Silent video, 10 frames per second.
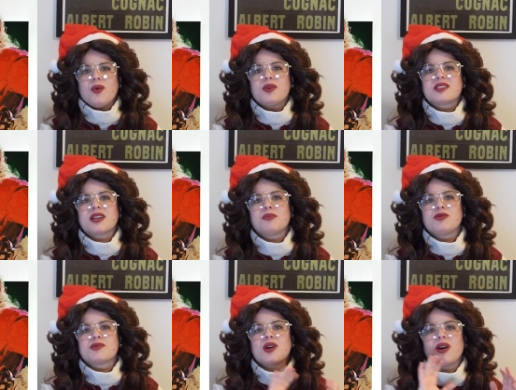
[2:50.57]
with
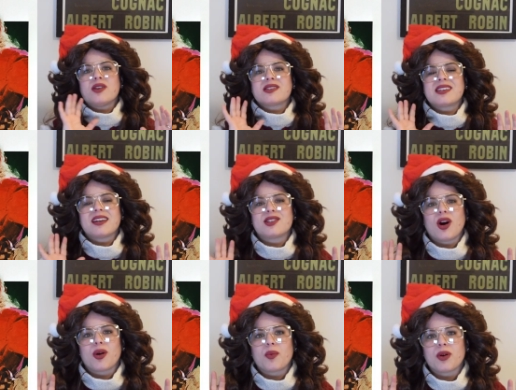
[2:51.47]
Sunbloom's Santa
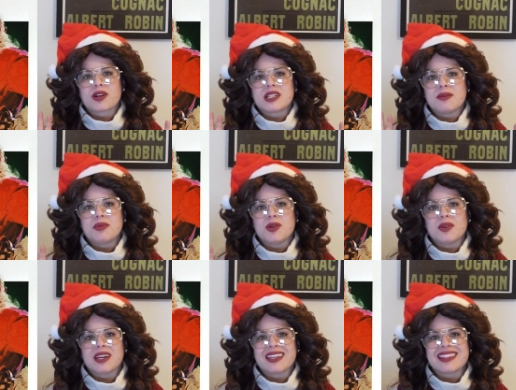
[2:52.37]
artwork
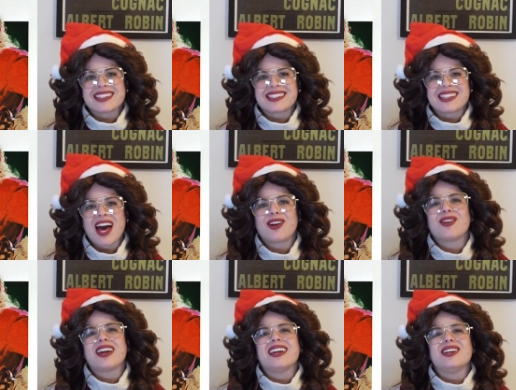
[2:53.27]
debuting in the
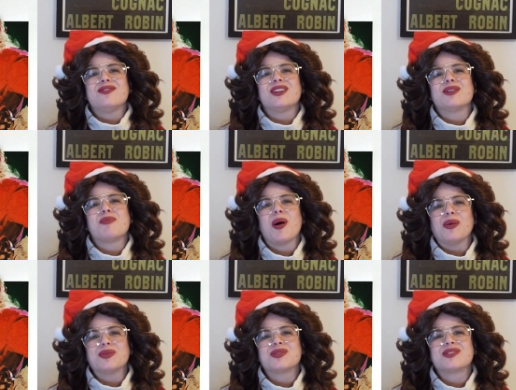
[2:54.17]
Saturday Evening
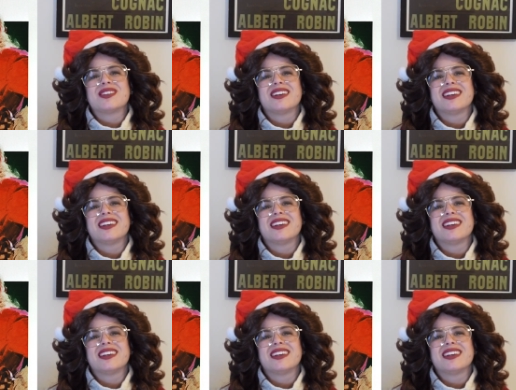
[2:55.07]
Post.